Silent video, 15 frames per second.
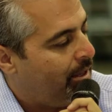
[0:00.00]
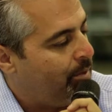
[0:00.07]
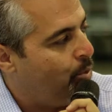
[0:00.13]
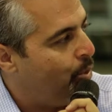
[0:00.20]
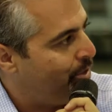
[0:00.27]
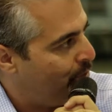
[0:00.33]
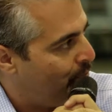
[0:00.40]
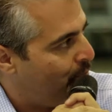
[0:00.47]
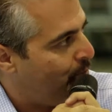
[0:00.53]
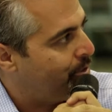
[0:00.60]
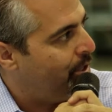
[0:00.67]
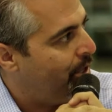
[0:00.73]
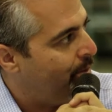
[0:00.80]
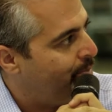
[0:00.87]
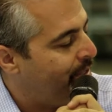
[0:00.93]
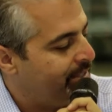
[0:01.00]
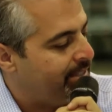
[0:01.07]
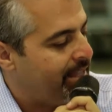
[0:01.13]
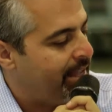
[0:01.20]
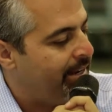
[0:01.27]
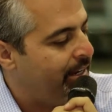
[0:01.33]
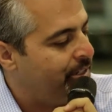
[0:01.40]
Uh, the Boys and Girls Club, things yes. of
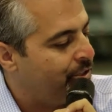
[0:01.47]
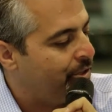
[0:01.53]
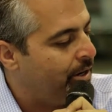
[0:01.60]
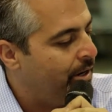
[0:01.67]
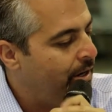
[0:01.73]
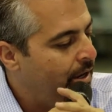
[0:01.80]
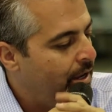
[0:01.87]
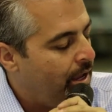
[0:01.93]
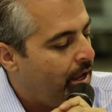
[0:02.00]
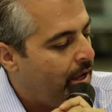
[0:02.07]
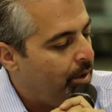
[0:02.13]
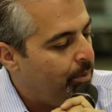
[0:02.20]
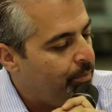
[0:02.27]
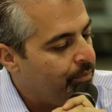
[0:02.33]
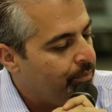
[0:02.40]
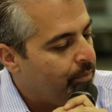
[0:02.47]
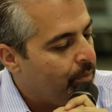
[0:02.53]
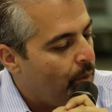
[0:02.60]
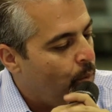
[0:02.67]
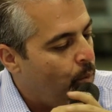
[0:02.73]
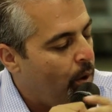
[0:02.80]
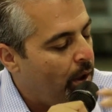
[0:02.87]
that nature. Um, yes.
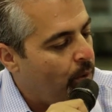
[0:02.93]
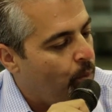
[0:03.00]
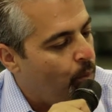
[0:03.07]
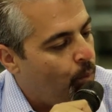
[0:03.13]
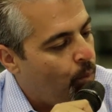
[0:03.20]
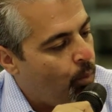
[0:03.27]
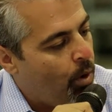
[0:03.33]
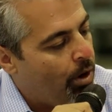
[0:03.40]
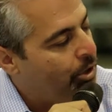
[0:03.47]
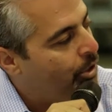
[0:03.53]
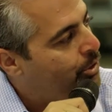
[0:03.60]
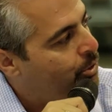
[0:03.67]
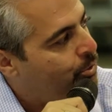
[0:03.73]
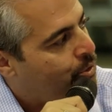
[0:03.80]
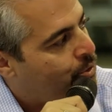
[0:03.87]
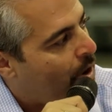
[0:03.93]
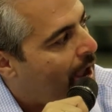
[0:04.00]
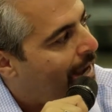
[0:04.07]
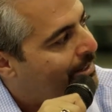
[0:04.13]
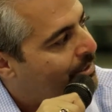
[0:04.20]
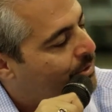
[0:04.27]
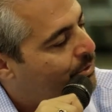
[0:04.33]
What what are you
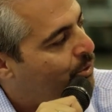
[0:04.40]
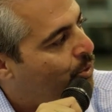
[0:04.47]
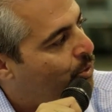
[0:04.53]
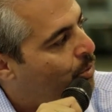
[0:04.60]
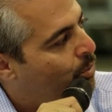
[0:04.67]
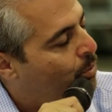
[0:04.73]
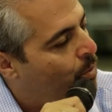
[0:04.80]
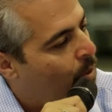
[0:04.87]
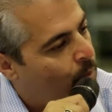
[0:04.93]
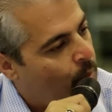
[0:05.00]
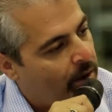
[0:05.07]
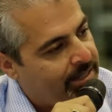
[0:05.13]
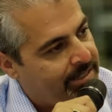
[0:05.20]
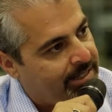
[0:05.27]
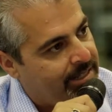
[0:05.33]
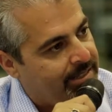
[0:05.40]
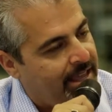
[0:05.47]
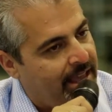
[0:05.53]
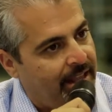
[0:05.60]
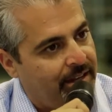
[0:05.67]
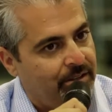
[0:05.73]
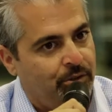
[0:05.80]
trying to do? what, what is it
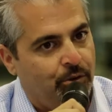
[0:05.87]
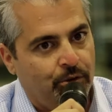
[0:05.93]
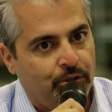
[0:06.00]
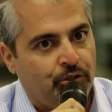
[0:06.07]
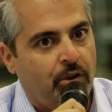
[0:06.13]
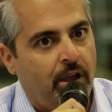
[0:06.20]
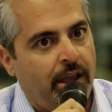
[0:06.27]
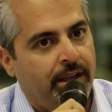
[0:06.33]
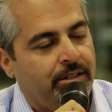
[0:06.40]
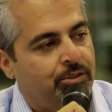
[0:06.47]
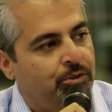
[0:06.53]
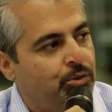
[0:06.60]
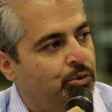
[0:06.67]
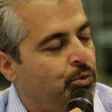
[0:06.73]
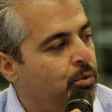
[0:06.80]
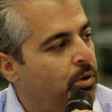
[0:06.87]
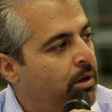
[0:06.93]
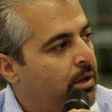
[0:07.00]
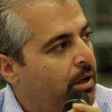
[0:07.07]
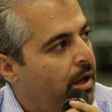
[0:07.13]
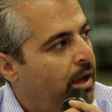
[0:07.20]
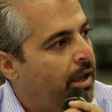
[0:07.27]
that you're trying to
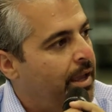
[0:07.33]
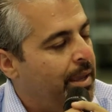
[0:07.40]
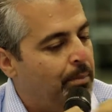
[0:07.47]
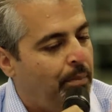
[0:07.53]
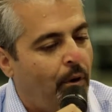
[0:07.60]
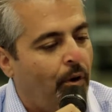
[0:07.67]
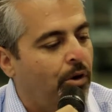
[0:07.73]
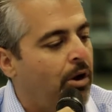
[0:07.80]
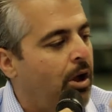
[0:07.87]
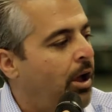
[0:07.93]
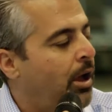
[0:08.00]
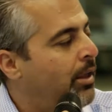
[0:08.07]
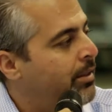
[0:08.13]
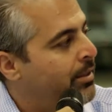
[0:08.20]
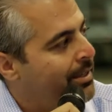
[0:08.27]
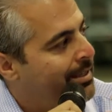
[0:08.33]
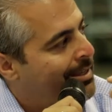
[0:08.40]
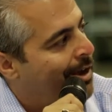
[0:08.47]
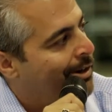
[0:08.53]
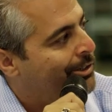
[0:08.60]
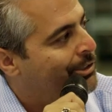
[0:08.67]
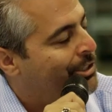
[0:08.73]
uh, impart on the
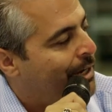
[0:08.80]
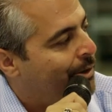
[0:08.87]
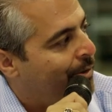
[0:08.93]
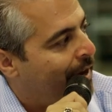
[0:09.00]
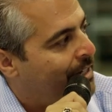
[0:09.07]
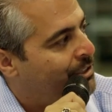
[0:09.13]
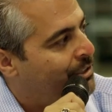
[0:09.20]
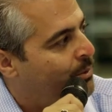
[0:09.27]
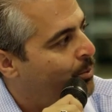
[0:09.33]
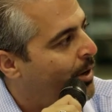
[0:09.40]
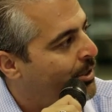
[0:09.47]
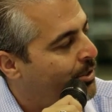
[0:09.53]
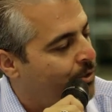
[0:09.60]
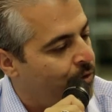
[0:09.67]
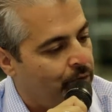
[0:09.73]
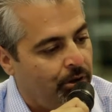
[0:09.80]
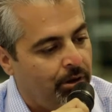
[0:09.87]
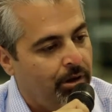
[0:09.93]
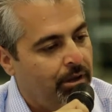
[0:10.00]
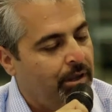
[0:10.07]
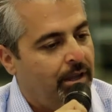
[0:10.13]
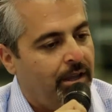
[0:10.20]
younger generation when
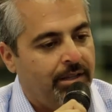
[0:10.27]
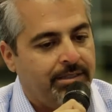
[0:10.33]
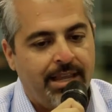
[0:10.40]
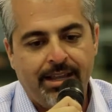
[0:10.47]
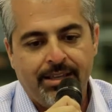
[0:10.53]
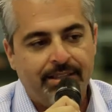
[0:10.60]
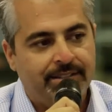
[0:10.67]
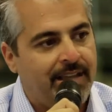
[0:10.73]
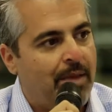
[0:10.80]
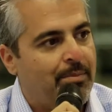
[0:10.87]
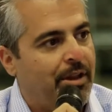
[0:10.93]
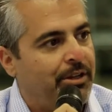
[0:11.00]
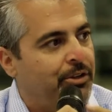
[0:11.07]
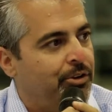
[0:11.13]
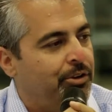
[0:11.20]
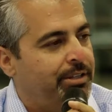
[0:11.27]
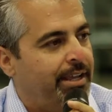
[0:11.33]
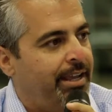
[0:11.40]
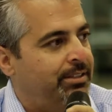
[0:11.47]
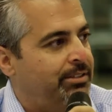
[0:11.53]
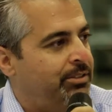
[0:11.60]
you're uh, taking the time out of your day